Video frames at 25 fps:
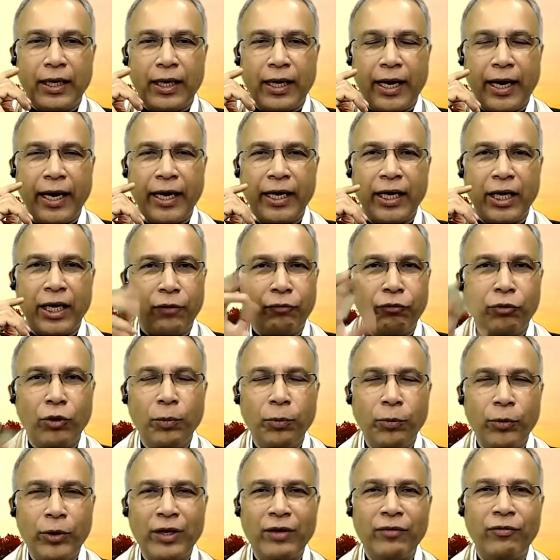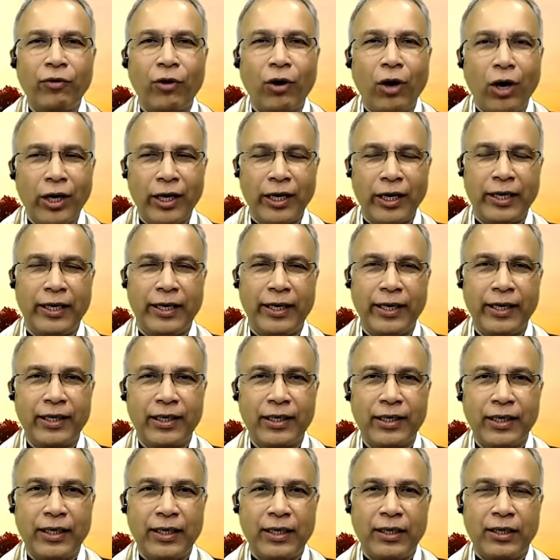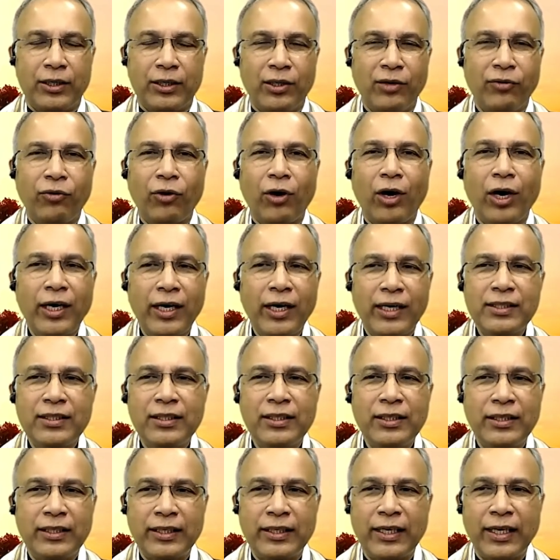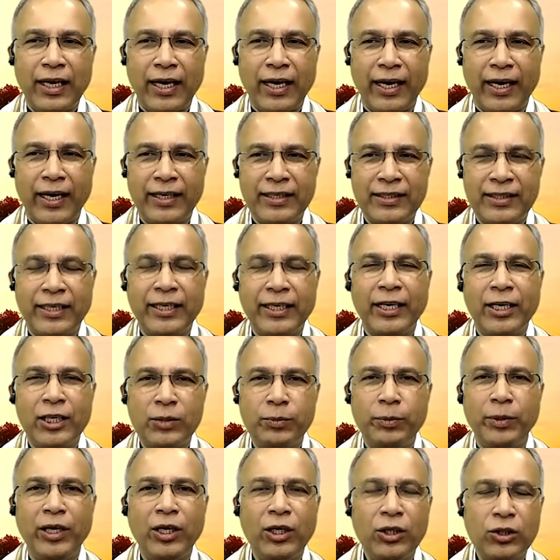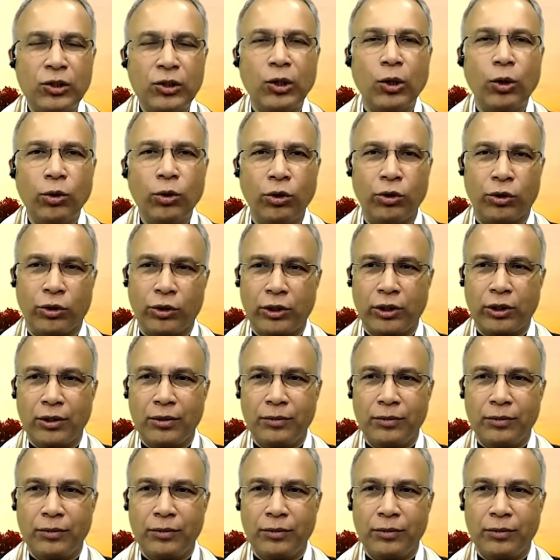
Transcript: And if you put a frog in it, the frog doesn't realize that it is being slow cooked.